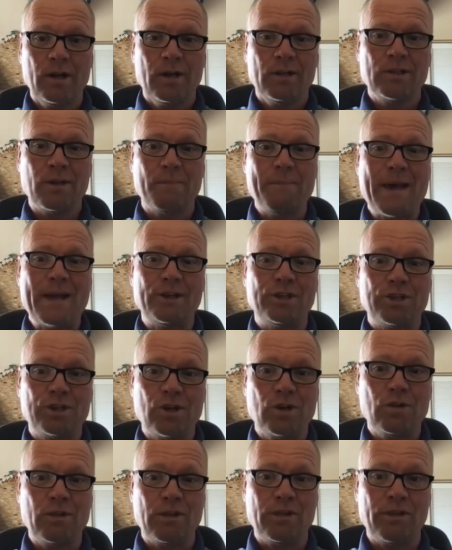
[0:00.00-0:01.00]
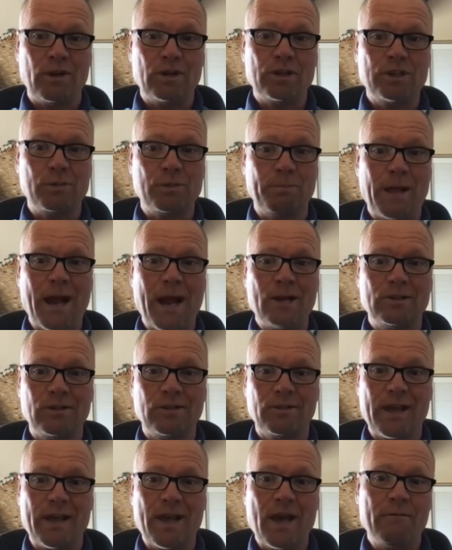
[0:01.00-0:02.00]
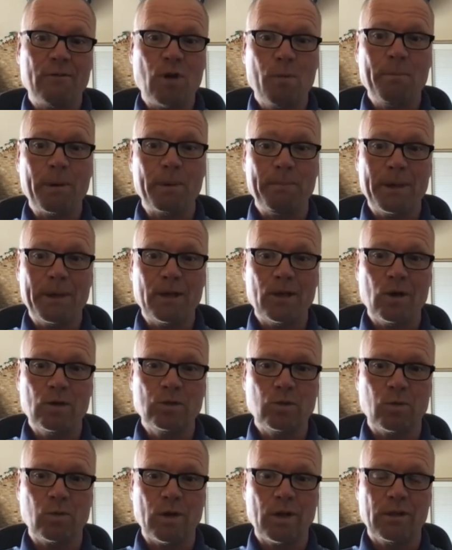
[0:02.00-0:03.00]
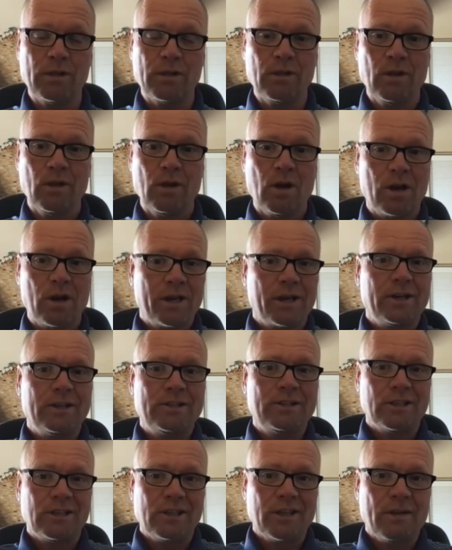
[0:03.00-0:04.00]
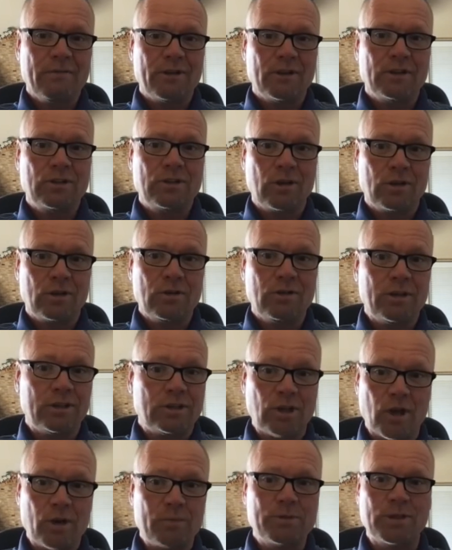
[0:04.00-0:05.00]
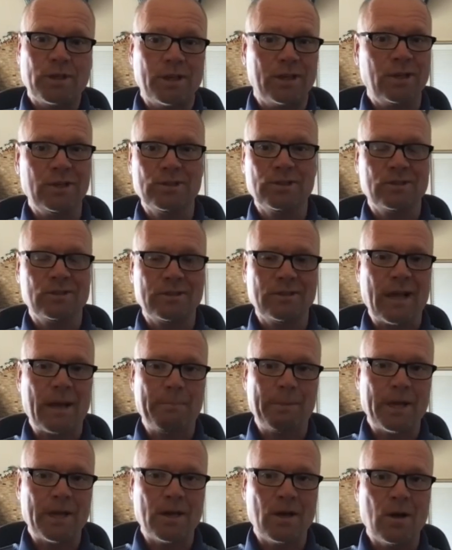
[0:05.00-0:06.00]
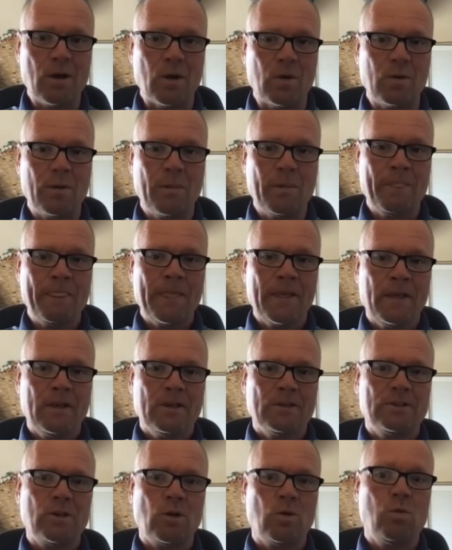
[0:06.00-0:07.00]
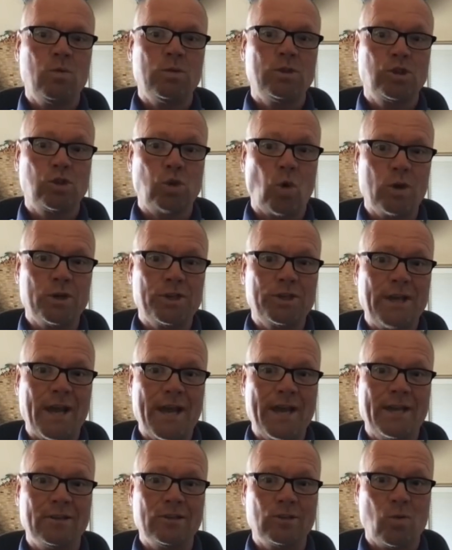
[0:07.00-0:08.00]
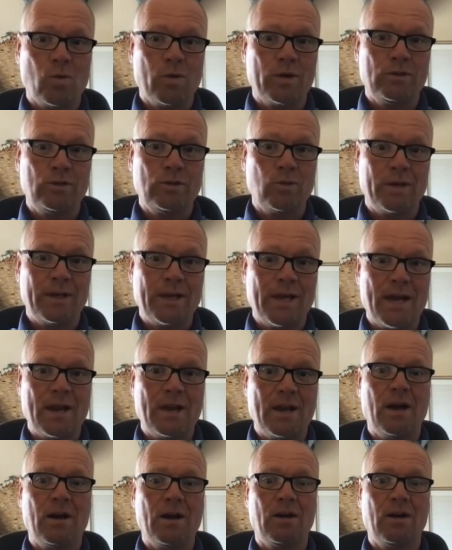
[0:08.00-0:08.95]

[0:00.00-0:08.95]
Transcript: to make sure that their suppliers that they have open POs with are going to deliver to the terms and conditions of that PO. So SourceDay is going to, again,